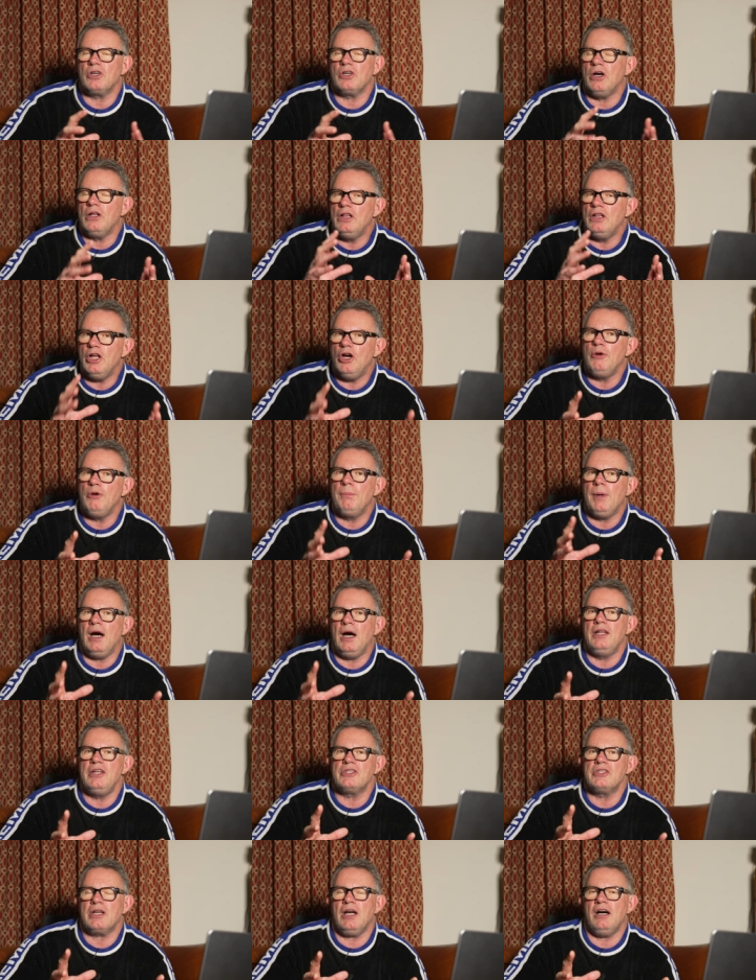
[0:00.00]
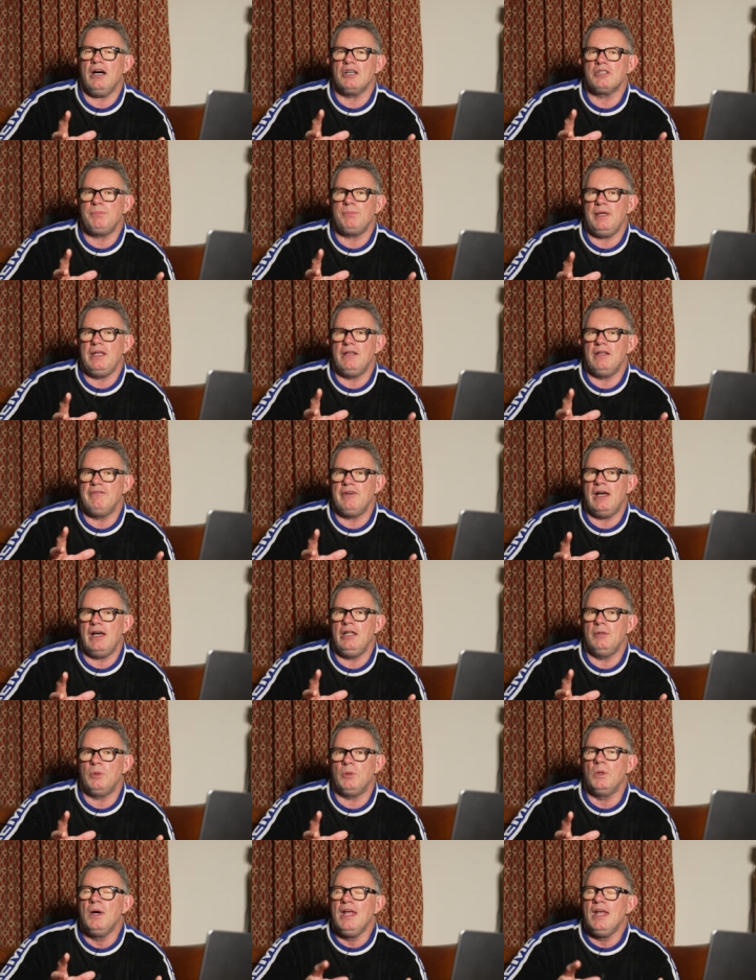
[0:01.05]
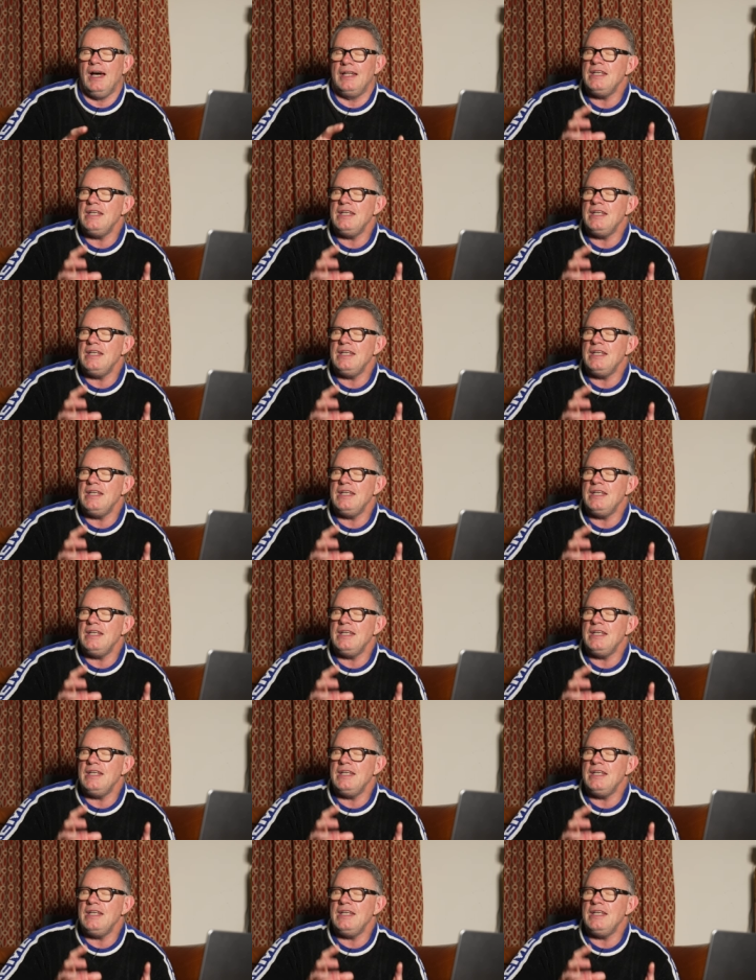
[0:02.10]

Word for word: you've got low mileage cars being available.